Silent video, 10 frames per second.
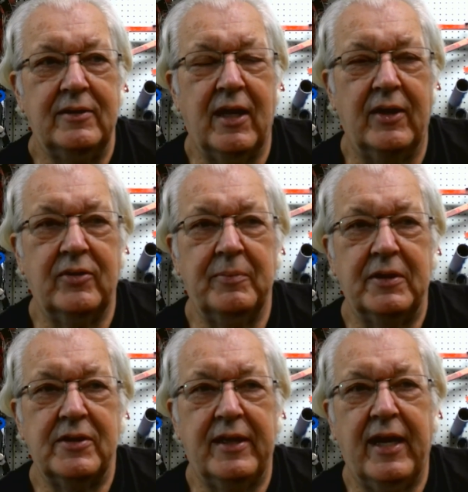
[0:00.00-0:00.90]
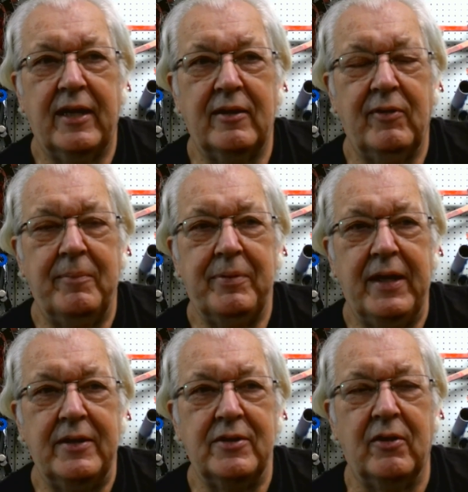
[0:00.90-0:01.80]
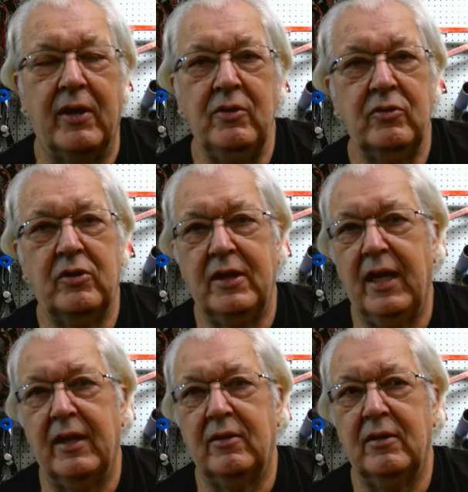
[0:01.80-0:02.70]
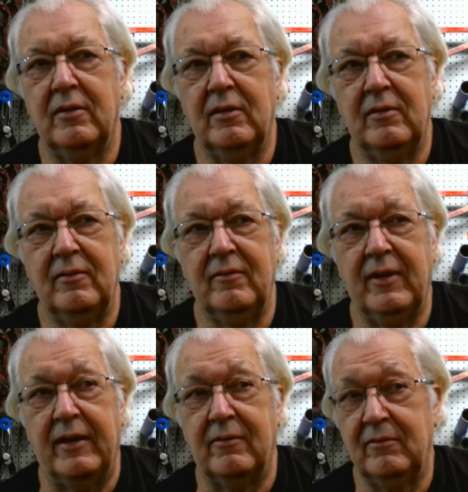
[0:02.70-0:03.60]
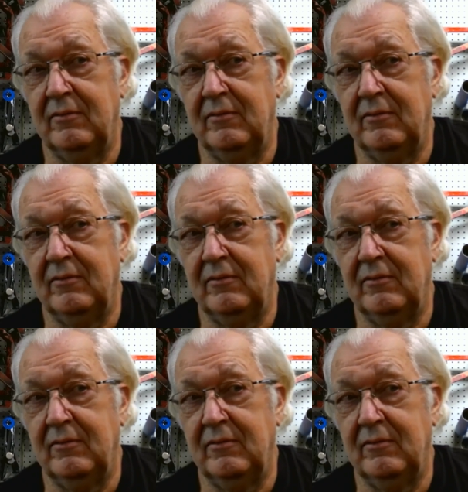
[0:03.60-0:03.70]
toss a bunch of that on the webpage. You know, I used to get, like,